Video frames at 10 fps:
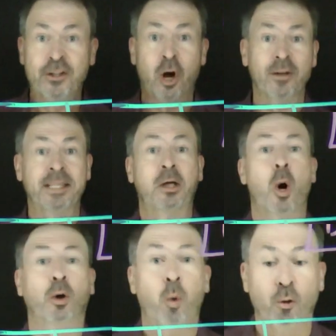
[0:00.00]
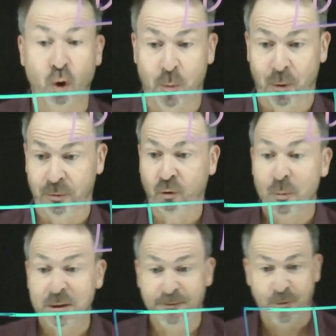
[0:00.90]
for dots that got quadrupled,
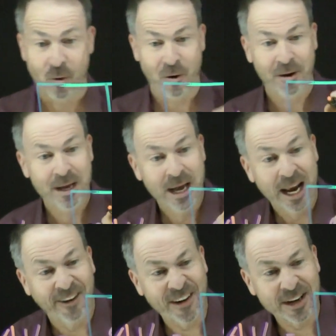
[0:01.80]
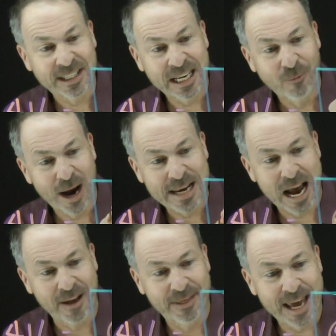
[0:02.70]
groups of 4. And in fact, I see right
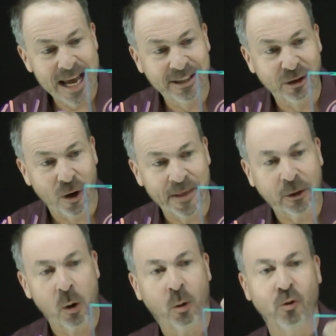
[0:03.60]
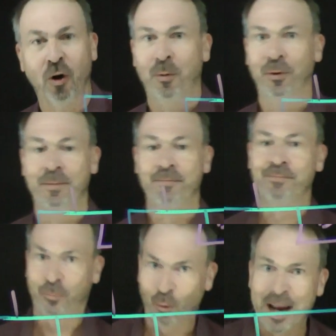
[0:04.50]
now there's a dot that got quadrupled.
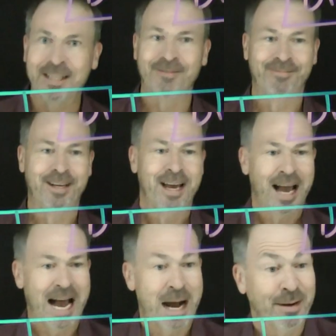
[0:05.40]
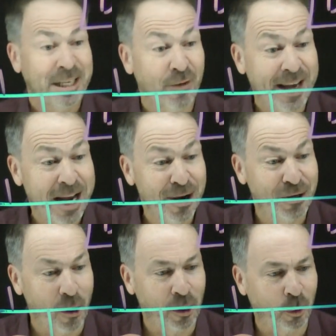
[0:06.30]
Great. I see over here a
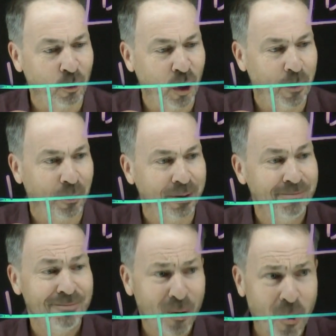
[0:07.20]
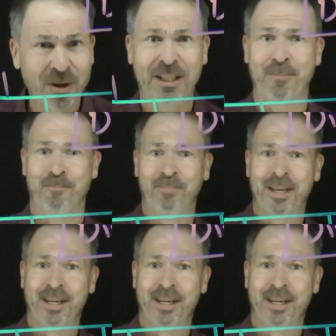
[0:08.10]
dot got quadrupled. Awesome.